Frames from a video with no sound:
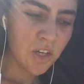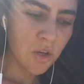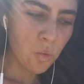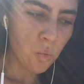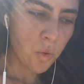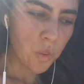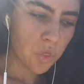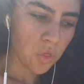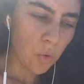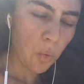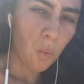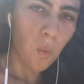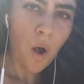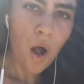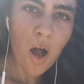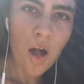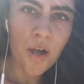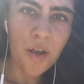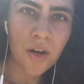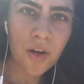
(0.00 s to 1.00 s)
With the
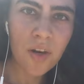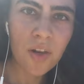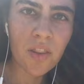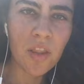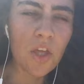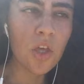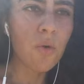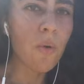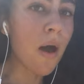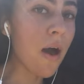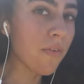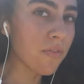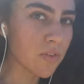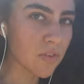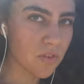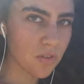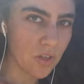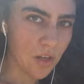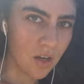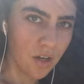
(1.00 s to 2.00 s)
one that you have
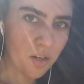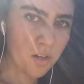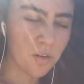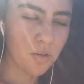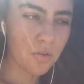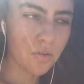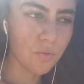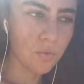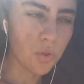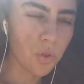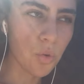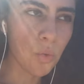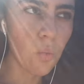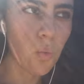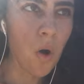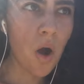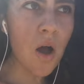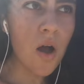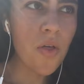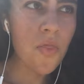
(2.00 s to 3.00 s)
inside, with the
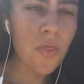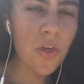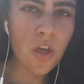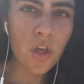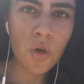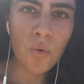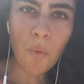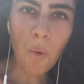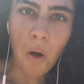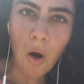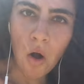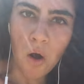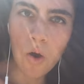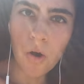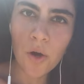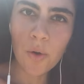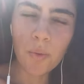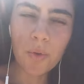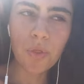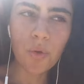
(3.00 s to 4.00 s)
one that you
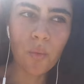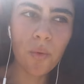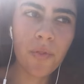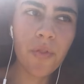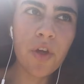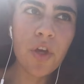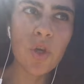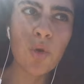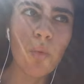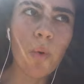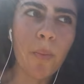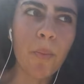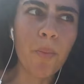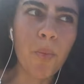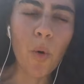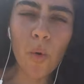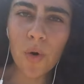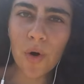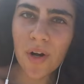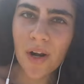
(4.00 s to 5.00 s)
are, with the one that you were
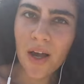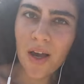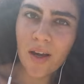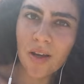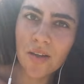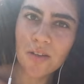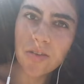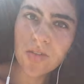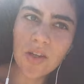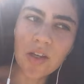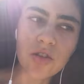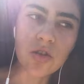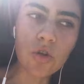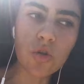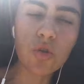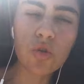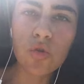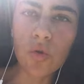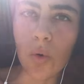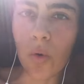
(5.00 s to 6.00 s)
born as a
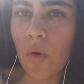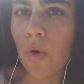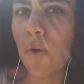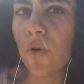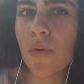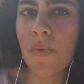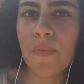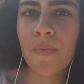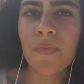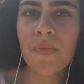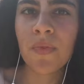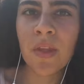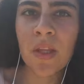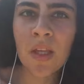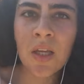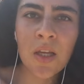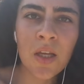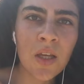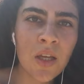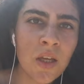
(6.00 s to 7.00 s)
soul,
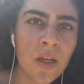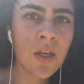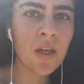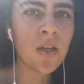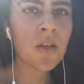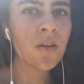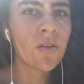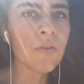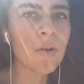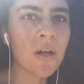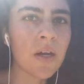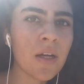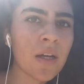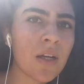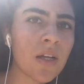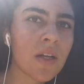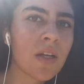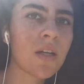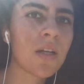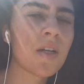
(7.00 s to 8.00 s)
right?
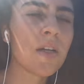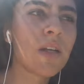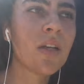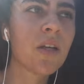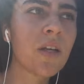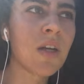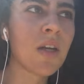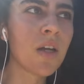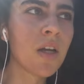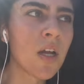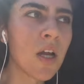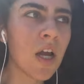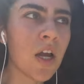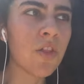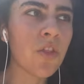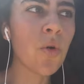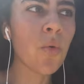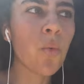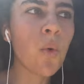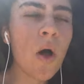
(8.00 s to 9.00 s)

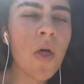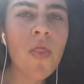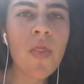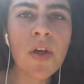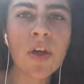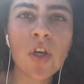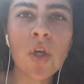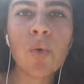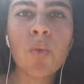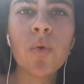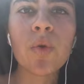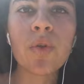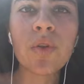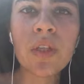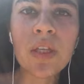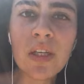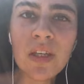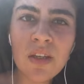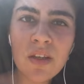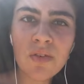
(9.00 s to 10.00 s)
And the one that you will
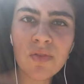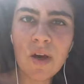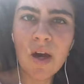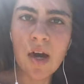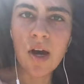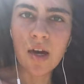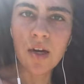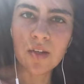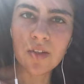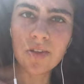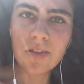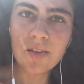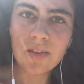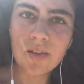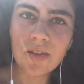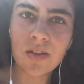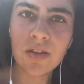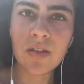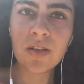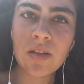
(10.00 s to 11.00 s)
leave
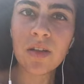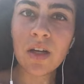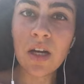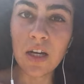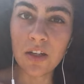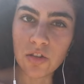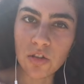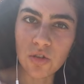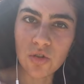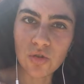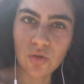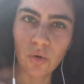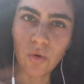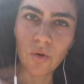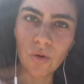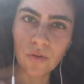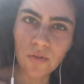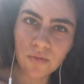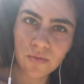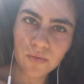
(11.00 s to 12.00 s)
as a
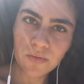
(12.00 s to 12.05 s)
soul.